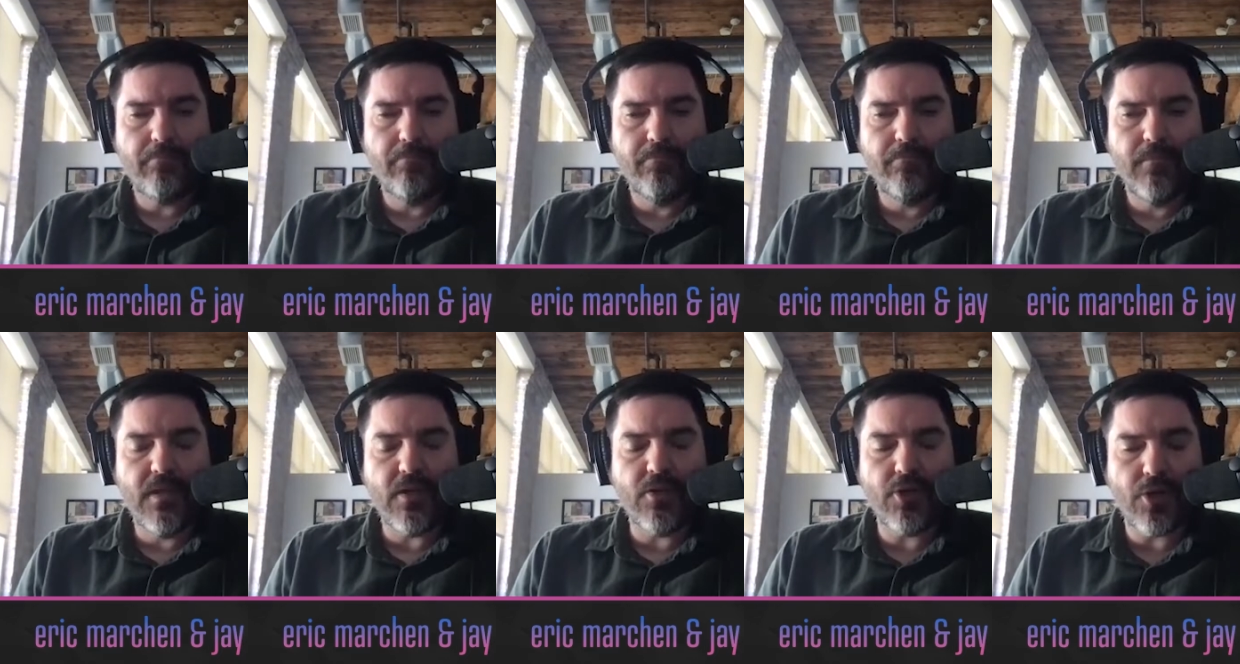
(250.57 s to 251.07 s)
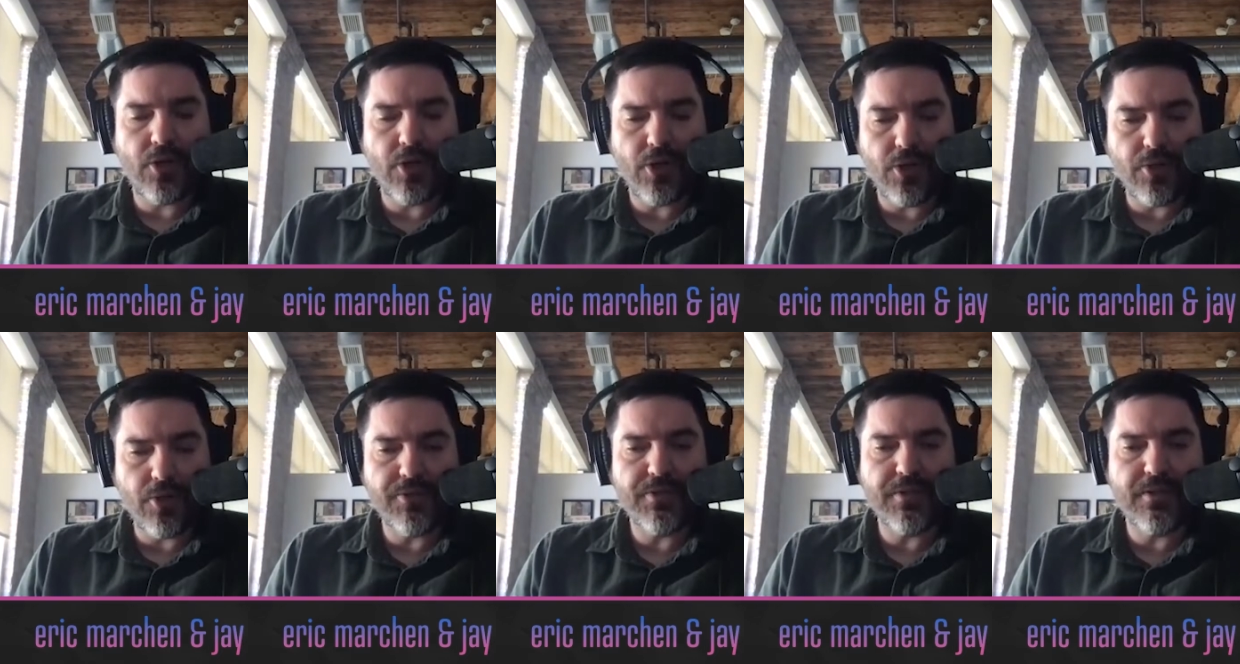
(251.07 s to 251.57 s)
the
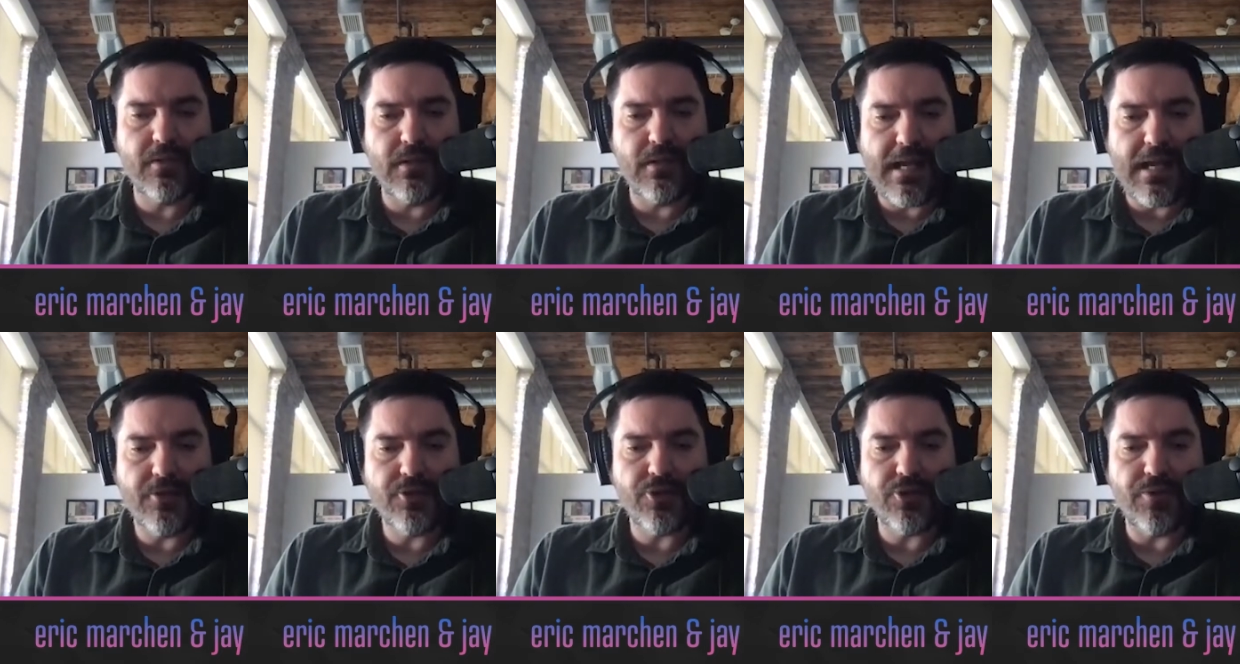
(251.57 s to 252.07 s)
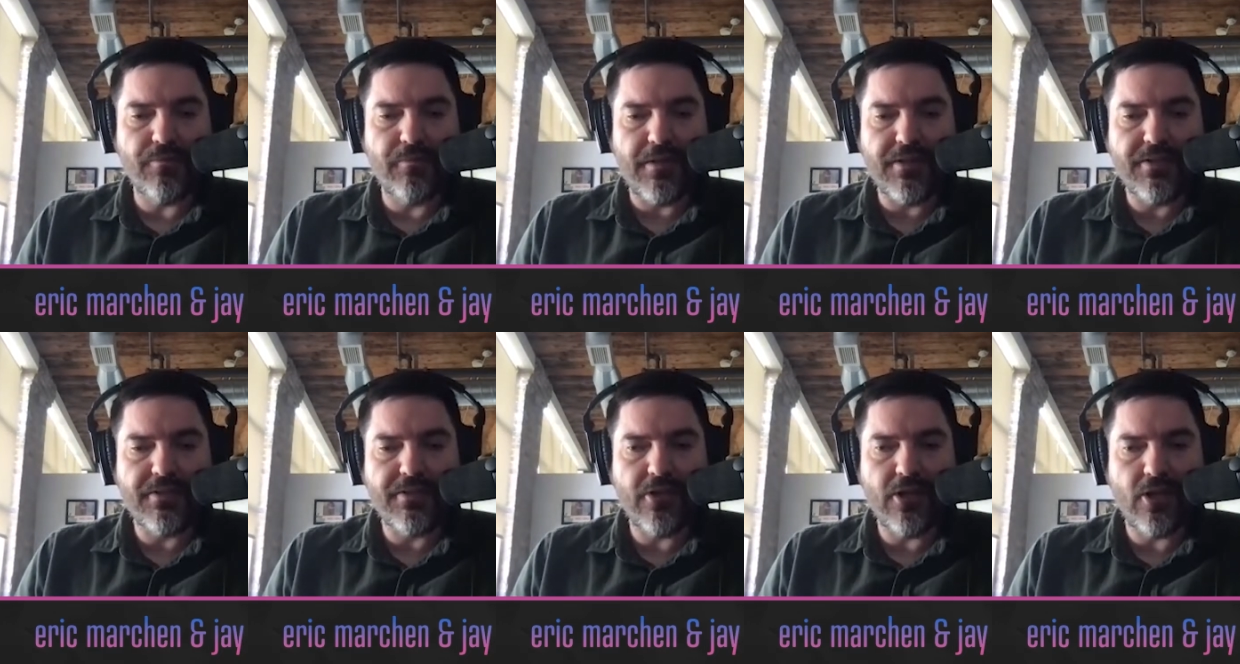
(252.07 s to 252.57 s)
cursed nature of
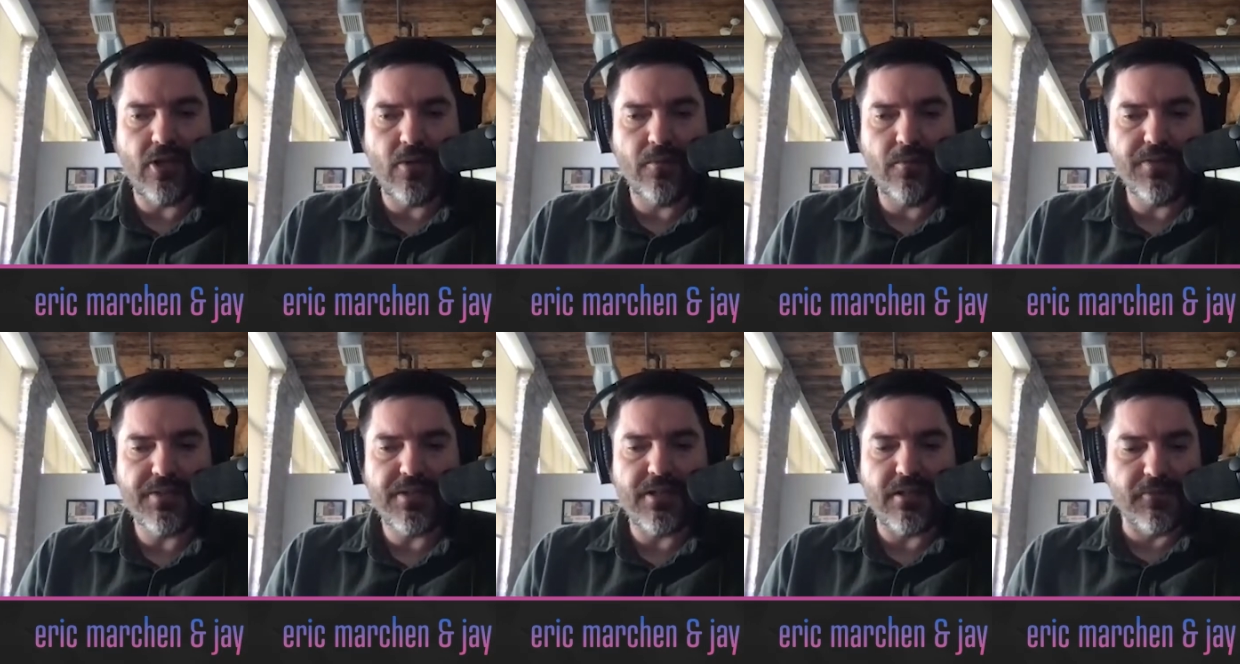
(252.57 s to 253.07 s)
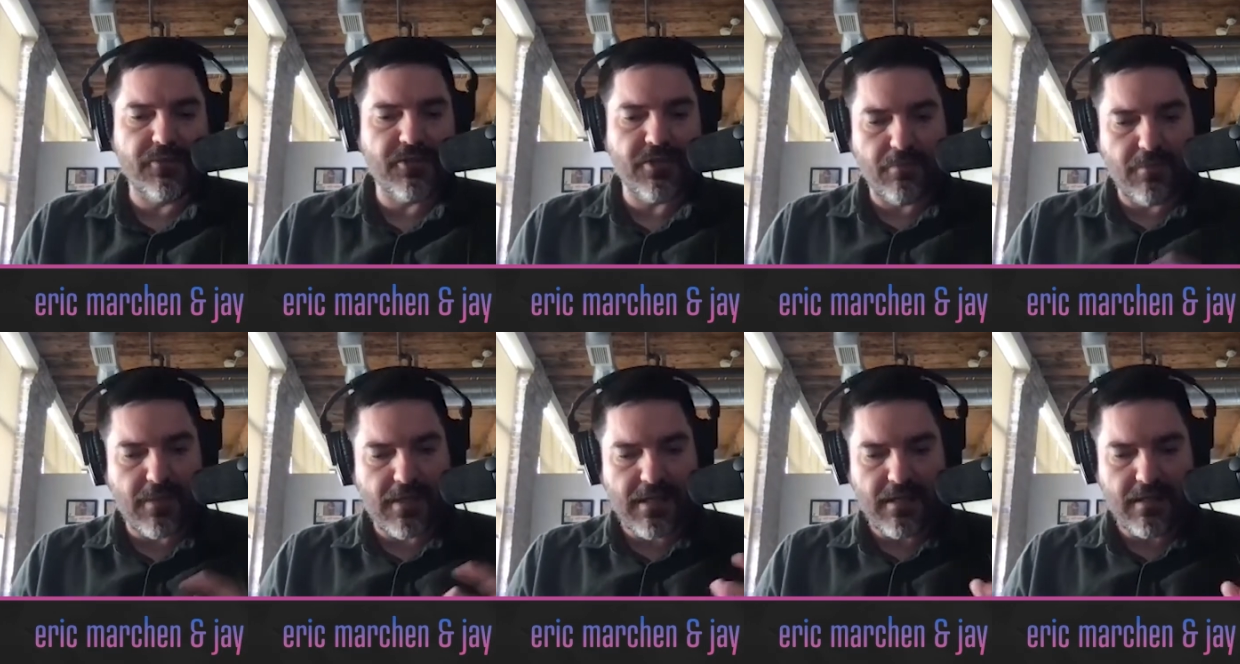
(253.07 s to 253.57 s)
these films seems to
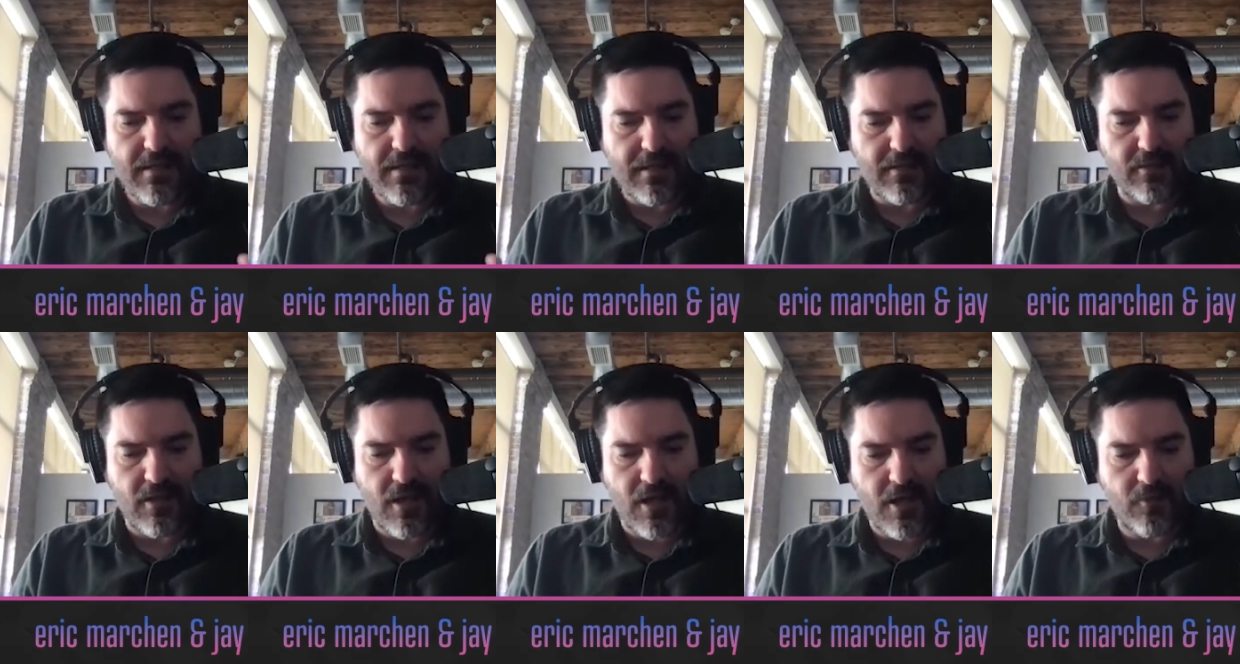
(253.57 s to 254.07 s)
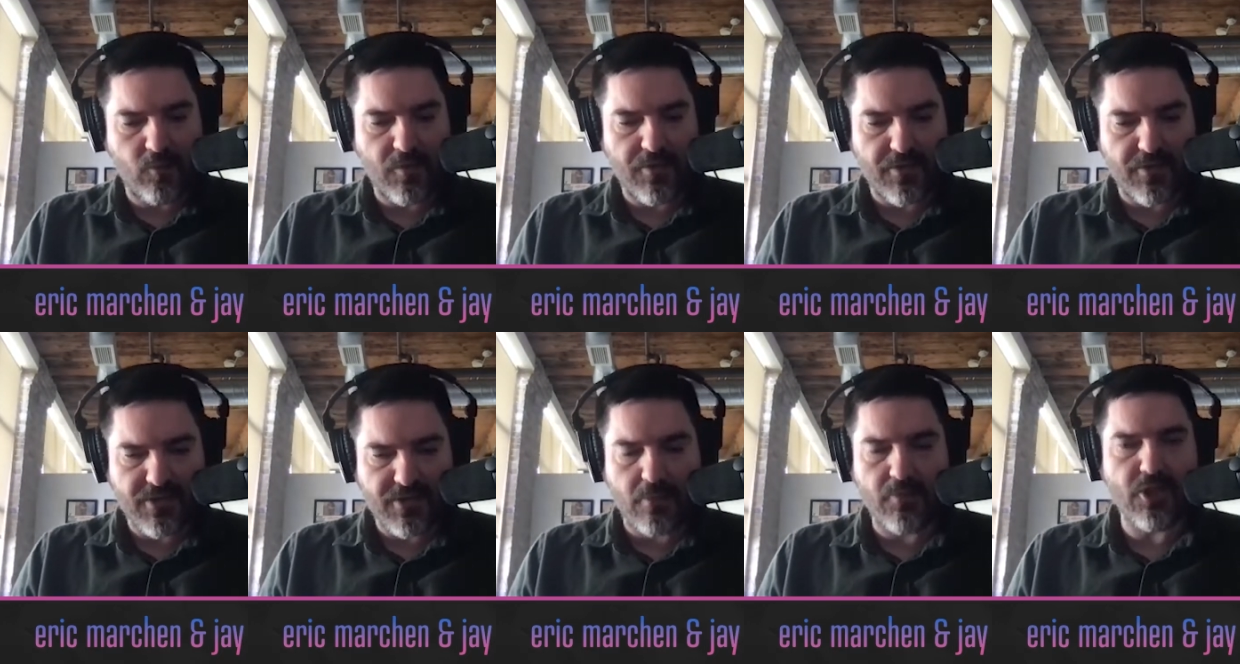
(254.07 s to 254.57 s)
be in line with
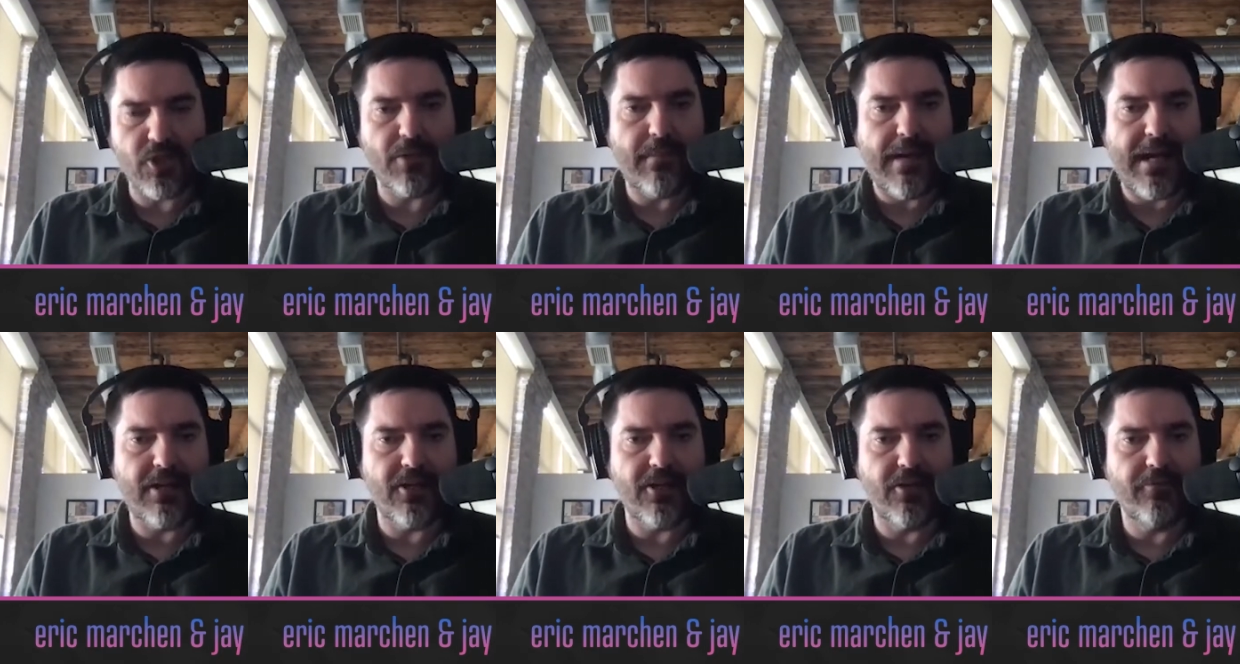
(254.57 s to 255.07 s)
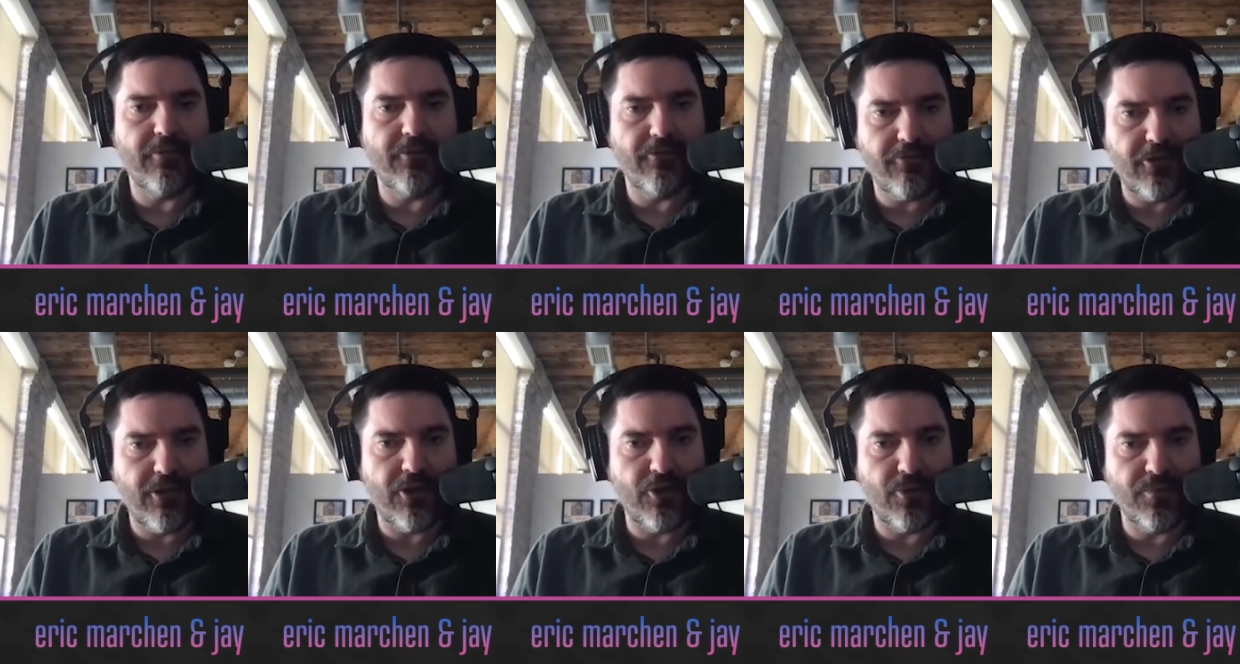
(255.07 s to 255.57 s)
the subject matter of the
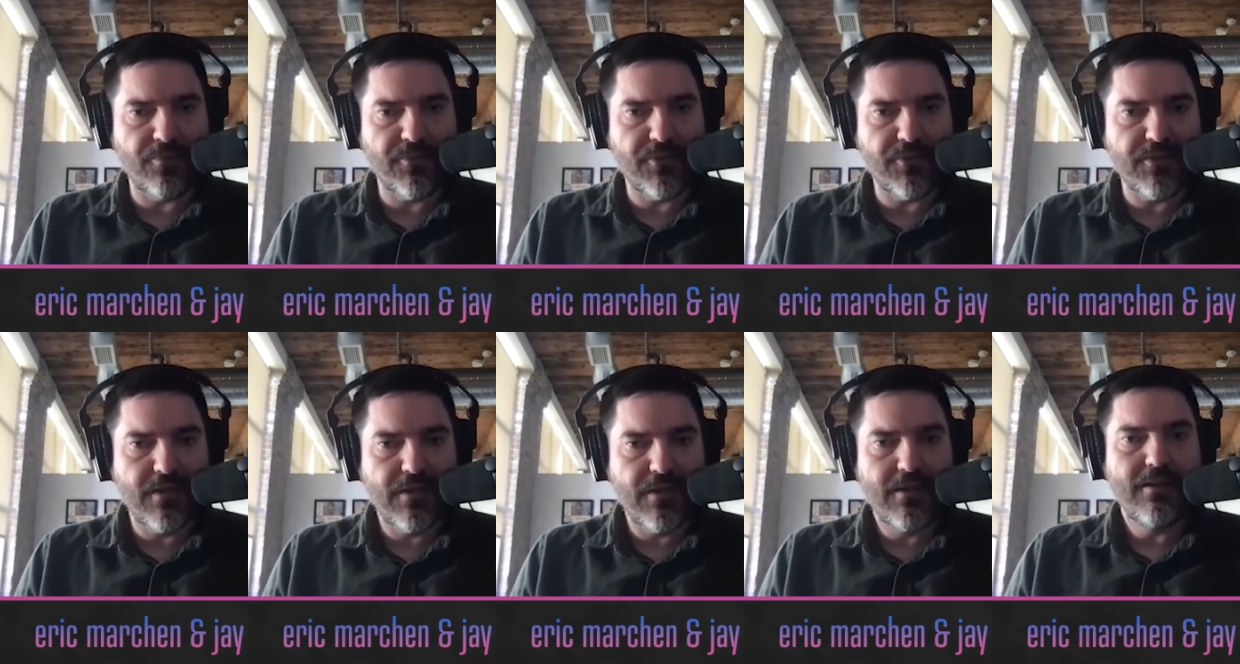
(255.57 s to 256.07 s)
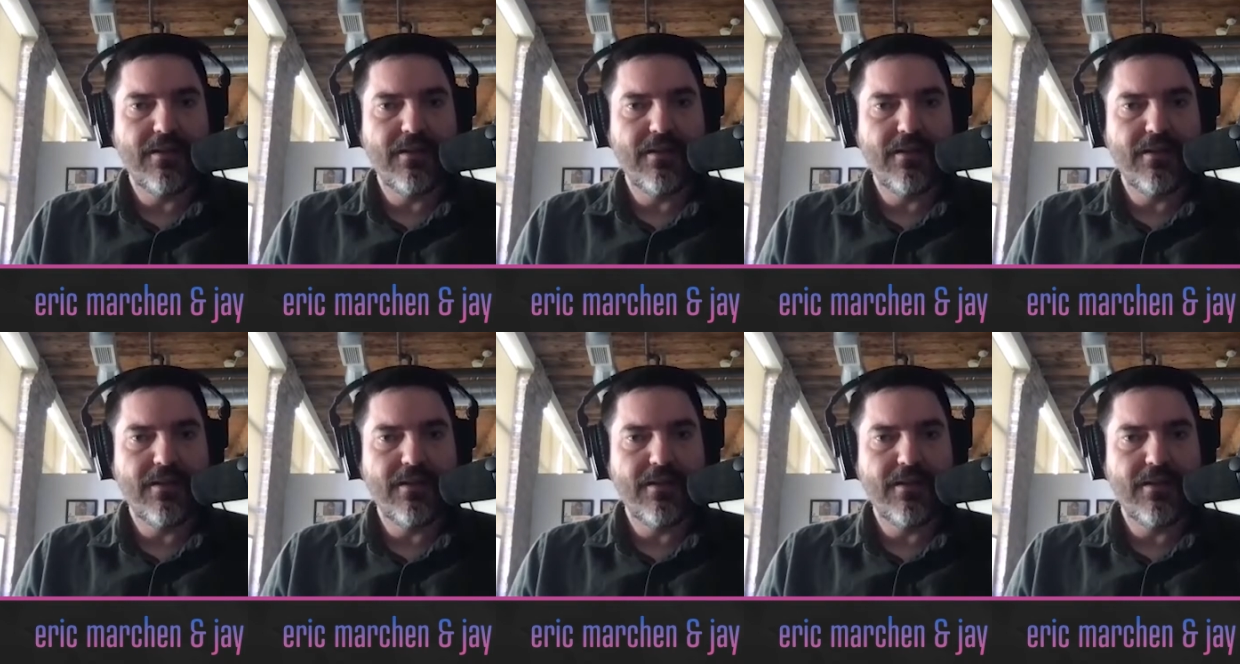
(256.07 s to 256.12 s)
films.